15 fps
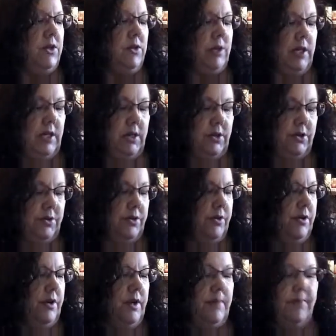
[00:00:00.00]
And you can
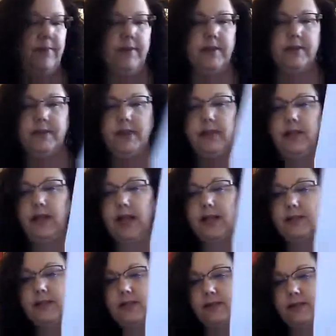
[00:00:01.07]
earn
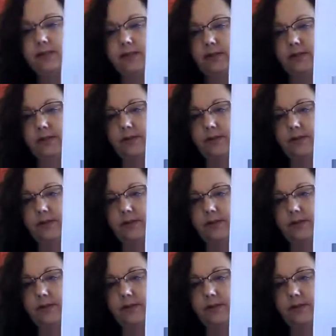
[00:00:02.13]
sunglasses